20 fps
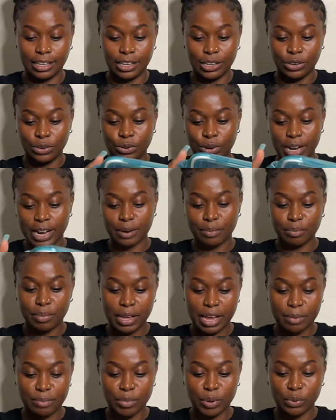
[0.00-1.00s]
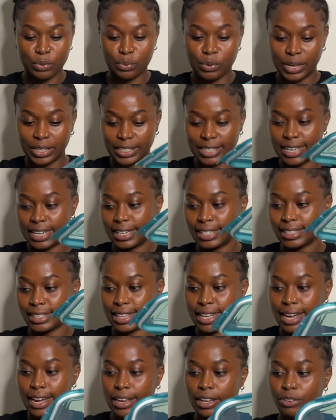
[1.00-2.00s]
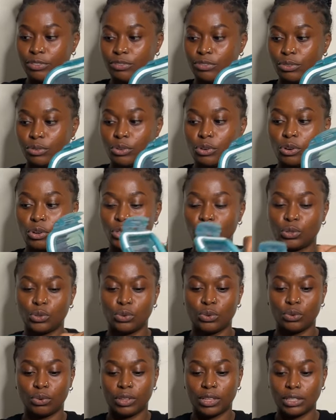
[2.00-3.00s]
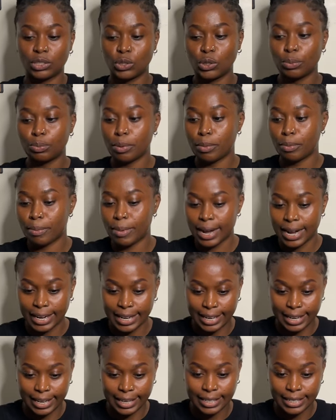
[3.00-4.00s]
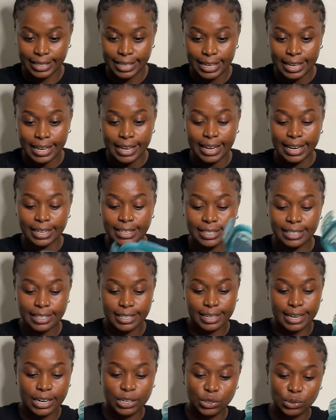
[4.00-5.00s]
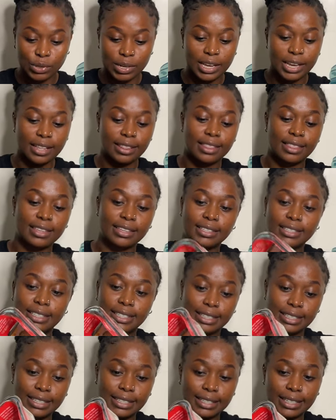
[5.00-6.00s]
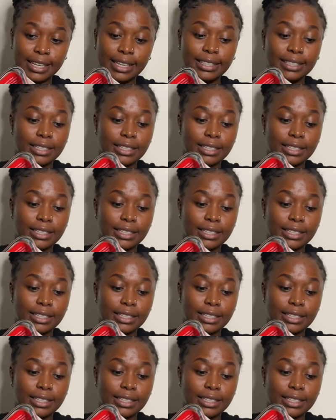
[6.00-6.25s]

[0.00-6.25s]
you can bear me witness that if you go to the supermarket and try to get this dish,